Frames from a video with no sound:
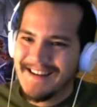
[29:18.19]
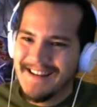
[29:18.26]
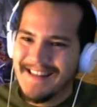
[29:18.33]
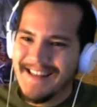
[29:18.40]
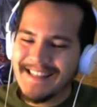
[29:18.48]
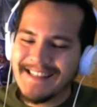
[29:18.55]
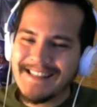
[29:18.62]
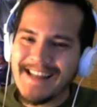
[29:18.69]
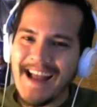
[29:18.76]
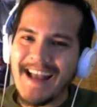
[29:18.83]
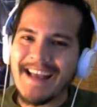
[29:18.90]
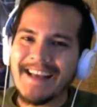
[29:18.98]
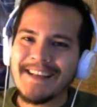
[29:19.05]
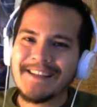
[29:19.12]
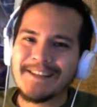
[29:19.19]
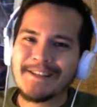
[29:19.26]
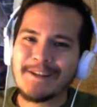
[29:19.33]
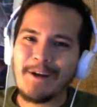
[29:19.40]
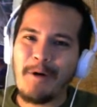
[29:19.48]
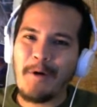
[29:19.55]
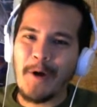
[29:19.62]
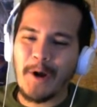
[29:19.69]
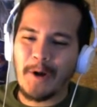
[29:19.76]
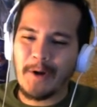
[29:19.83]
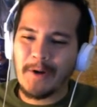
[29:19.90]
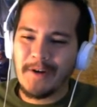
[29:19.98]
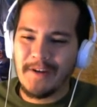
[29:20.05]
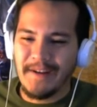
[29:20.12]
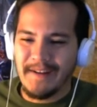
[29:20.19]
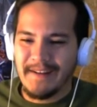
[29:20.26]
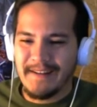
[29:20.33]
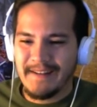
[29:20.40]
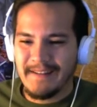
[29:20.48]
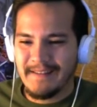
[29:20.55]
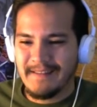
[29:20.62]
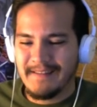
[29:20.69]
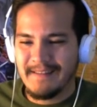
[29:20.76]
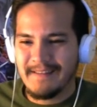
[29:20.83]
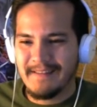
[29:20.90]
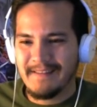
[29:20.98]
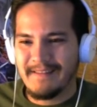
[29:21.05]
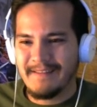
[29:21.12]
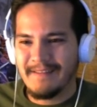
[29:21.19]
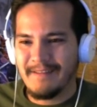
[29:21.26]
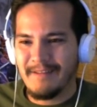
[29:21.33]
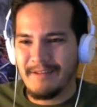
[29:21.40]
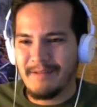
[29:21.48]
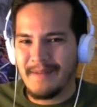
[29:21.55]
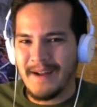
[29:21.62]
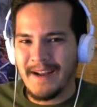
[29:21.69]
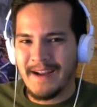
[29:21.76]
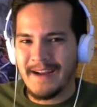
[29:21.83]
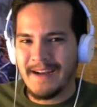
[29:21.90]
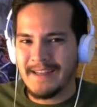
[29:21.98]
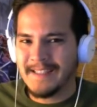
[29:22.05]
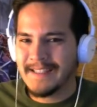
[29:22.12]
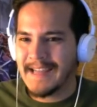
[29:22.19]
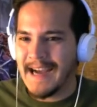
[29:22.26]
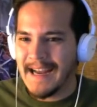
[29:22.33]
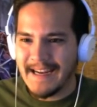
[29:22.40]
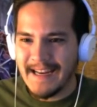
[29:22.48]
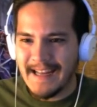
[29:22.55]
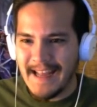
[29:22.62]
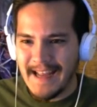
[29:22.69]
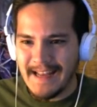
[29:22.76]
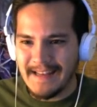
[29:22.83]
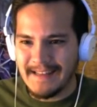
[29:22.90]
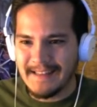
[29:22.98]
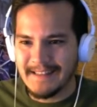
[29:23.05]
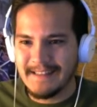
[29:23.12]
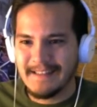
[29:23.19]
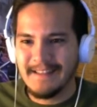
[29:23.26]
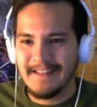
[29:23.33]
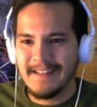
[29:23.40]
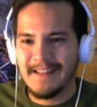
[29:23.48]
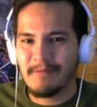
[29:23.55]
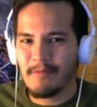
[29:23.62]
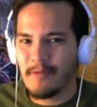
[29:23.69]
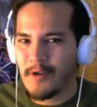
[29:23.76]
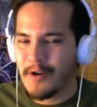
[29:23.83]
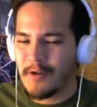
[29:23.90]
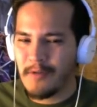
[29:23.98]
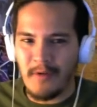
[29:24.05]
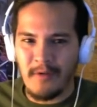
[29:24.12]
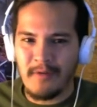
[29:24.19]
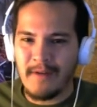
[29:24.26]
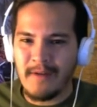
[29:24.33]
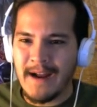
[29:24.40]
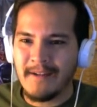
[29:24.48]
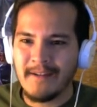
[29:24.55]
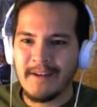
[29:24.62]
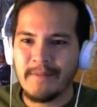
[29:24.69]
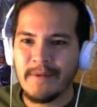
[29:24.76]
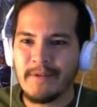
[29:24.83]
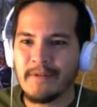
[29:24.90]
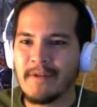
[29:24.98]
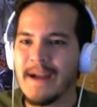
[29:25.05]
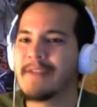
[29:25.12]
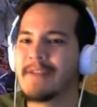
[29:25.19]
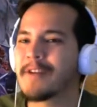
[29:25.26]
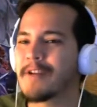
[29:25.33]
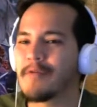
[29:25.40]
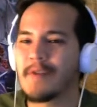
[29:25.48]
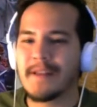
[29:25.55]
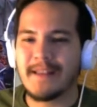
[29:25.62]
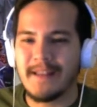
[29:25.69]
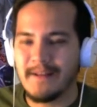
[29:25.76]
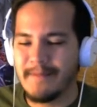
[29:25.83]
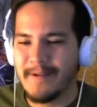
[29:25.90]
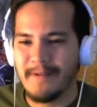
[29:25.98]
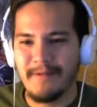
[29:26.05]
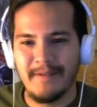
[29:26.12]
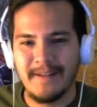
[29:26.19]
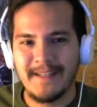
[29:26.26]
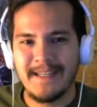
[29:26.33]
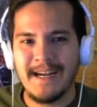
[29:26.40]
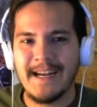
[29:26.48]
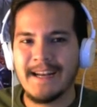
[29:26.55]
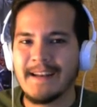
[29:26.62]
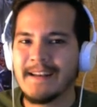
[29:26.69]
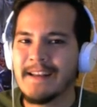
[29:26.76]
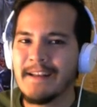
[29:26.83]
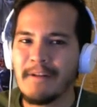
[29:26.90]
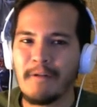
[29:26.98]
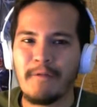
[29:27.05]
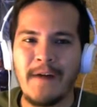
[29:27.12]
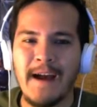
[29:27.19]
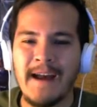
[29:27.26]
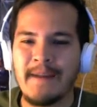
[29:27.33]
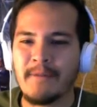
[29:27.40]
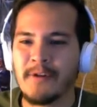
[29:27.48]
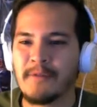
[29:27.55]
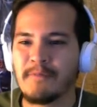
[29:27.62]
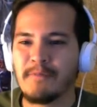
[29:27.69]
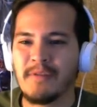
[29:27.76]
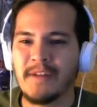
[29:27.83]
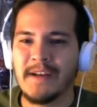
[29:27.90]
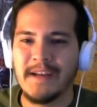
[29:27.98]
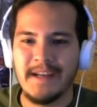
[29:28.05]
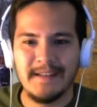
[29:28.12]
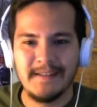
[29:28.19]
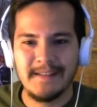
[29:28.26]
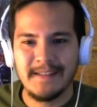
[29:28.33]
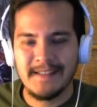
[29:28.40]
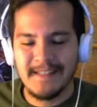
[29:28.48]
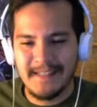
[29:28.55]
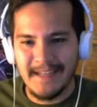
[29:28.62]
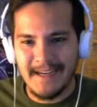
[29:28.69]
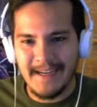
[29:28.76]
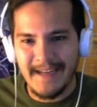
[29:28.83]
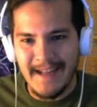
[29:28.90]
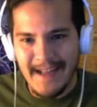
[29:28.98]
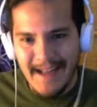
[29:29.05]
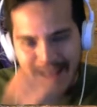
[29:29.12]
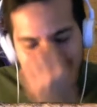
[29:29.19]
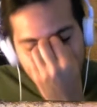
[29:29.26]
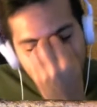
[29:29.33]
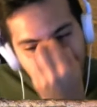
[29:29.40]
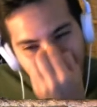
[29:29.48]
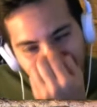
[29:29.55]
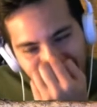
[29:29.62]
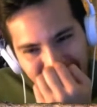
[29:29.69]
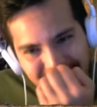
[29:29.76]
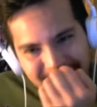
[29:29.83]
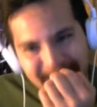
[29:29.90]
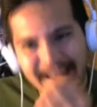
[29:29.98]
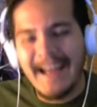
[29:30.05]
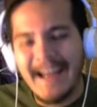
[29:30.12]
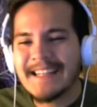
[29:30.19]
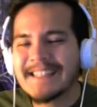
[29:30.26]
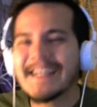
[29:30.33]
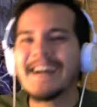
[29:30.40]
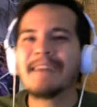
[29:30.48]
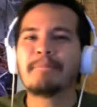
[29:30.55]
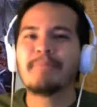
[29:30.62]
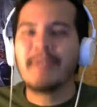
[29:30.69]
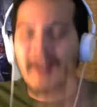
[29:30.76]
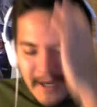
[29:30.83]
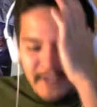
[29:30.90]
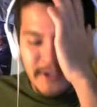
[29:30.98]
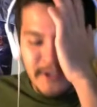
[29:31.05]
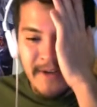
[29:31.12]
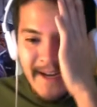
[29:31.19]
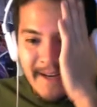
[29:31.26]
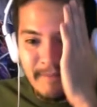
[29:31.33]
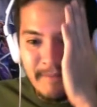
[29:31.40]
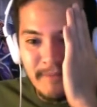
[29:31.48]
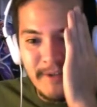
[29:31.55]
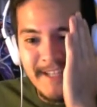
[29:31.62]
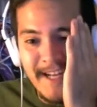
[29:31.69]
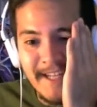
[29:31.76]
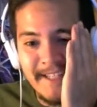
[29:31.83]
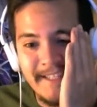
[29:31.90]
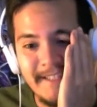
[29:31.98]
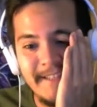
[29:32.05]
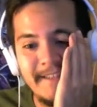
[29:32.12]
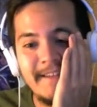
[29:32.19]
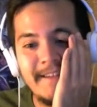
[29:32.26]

This deck is so good! Oh my god, he's got a negate. It can work around Nibiru and work with Nibiru. It's got Needle Fiber plays, it's got everything, and it's got block dragon protection.